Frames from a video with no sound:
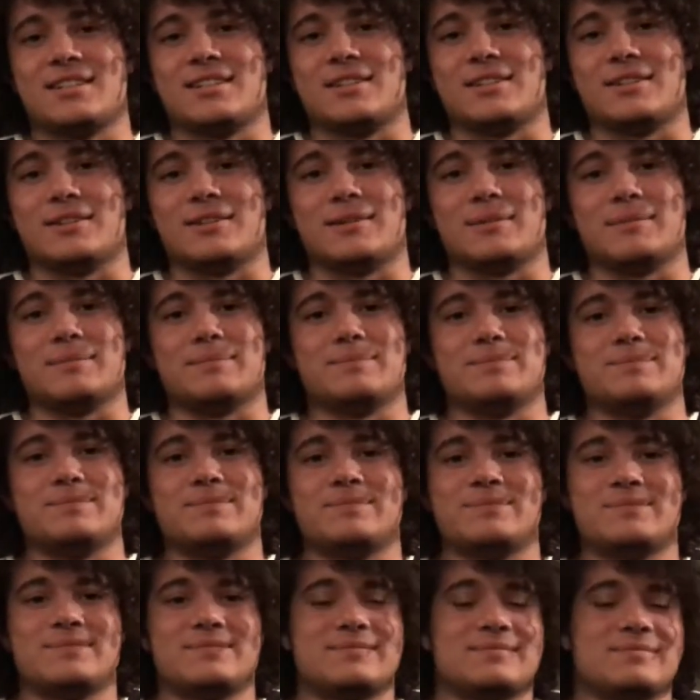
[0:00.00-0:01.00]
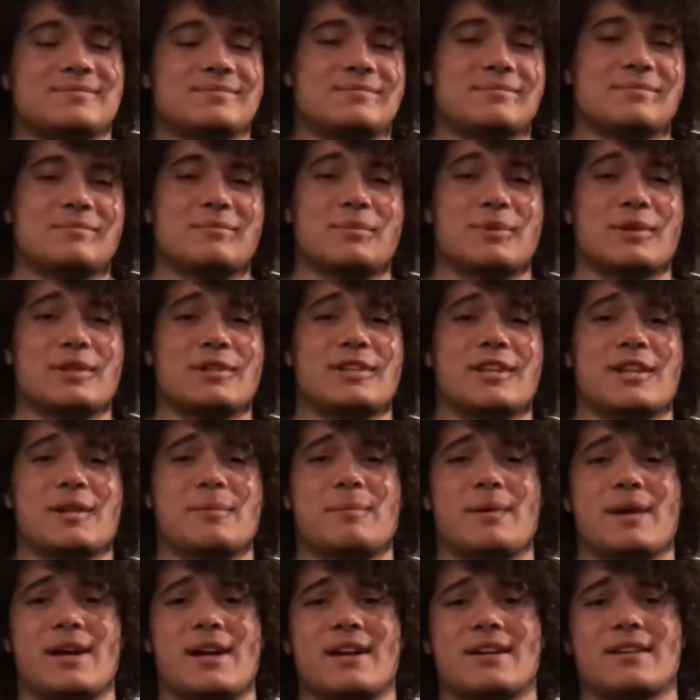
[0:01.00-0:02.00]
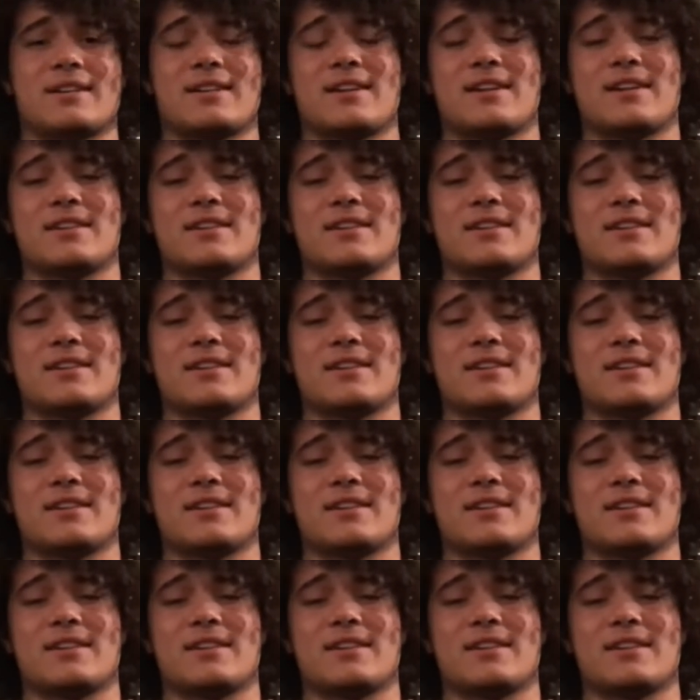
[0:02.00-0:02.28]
You know, I'm pretty laid back.